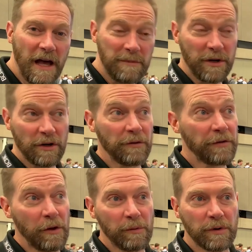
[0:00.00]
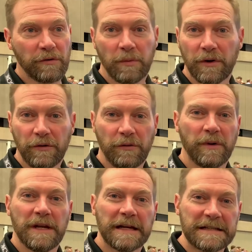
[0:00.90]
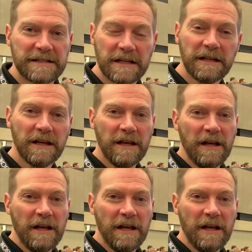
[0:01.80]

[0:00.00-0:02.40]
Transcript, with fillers: I'm here at SOLIDWORKS World twenty nineteen.